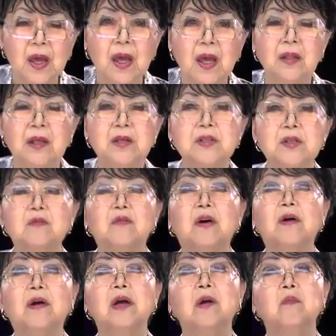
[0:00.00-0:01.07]
And this is a
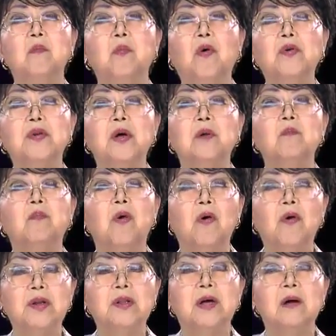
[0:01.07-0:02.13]
very important
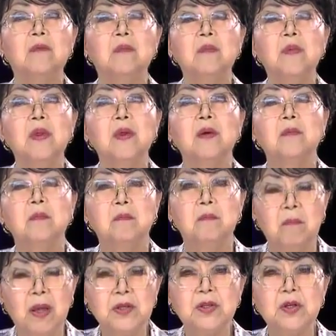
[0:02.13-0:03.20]
point I'm
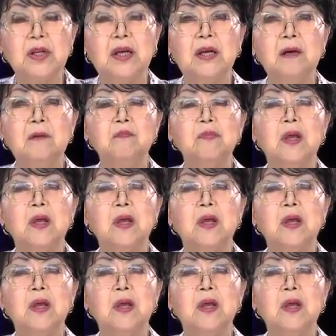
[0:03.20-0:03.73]
mentioning.